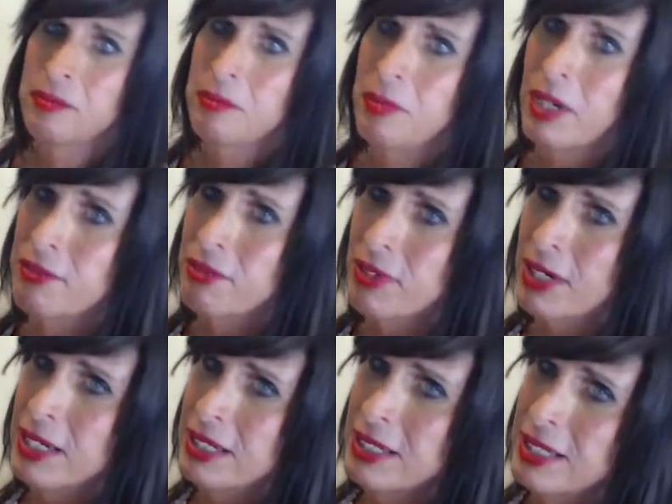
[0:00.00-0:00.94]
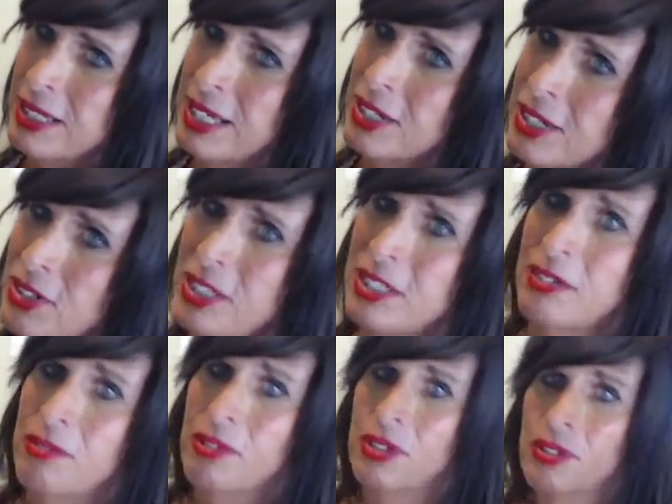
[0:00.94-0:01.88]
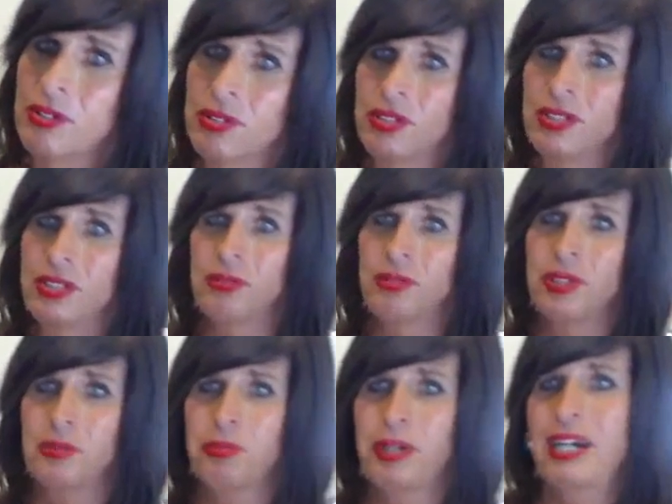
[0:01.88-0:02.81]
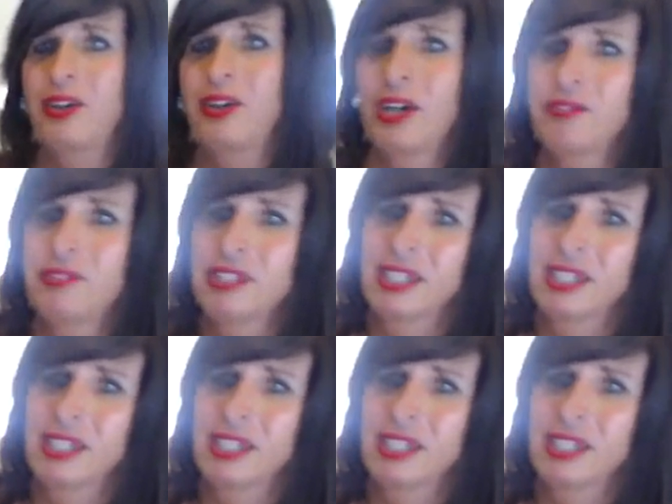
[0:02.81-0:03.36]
my friend? Yeah, she's a real, she's a real pal. Harvey's